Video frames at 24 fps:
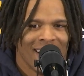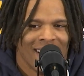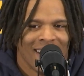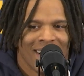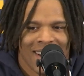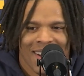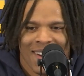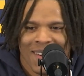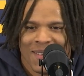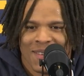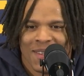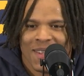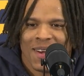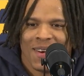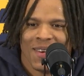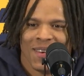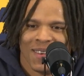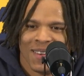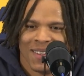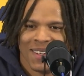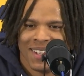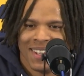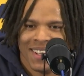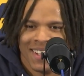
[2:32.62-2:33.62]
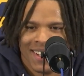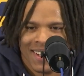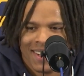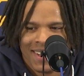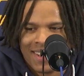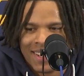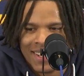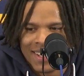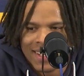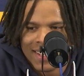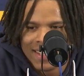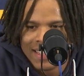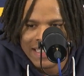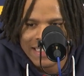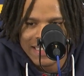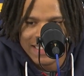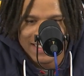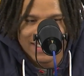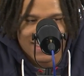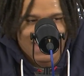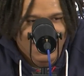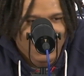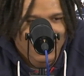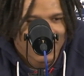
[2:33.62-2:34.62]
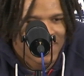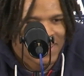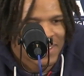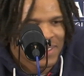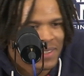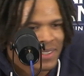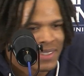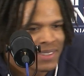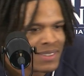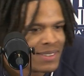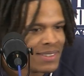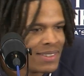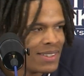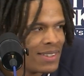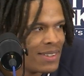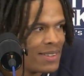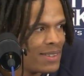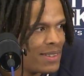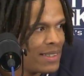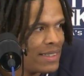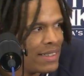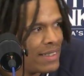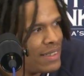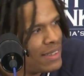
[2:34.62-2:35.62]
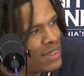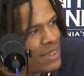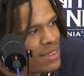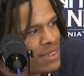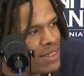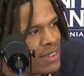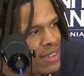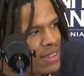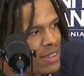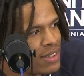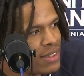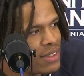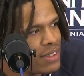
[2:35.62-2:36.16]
Oh no! Oh no! Oh no! Oh no!